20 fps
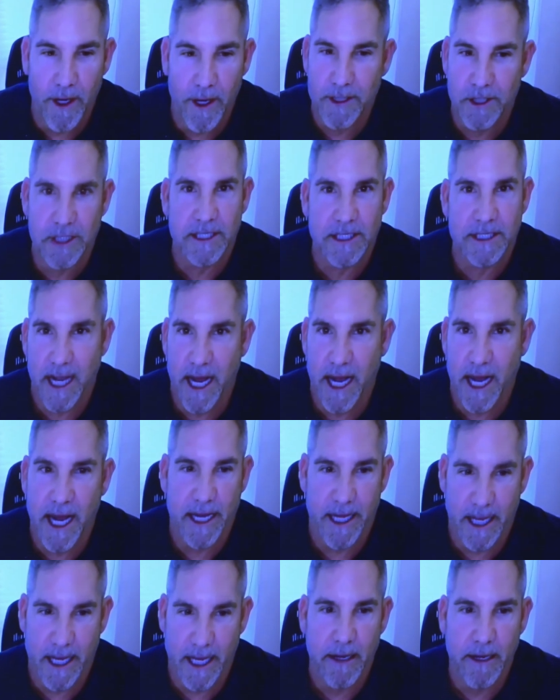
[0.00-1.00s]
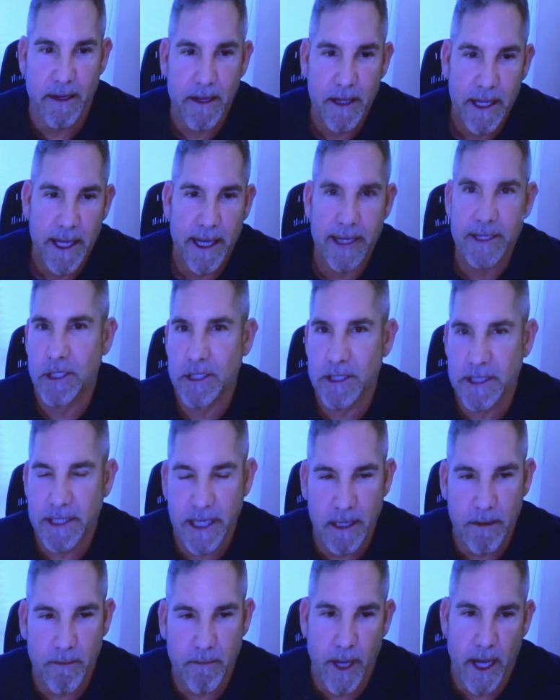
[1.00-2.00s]
than just tiny and just
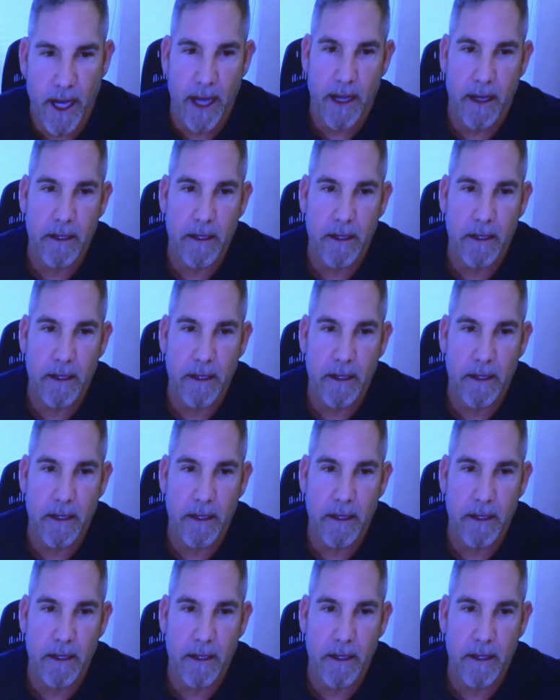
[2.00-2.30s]
getting by.